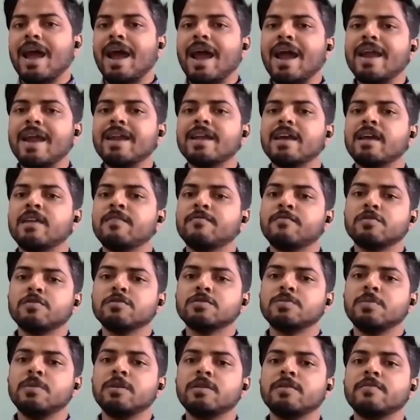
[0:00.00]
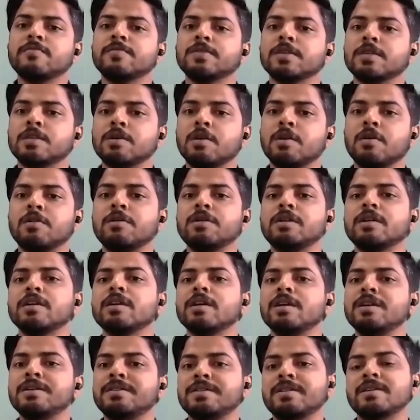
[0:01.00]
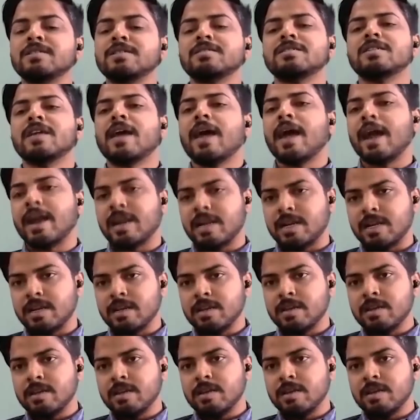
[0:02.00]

and Enforcement of Security Interest Act.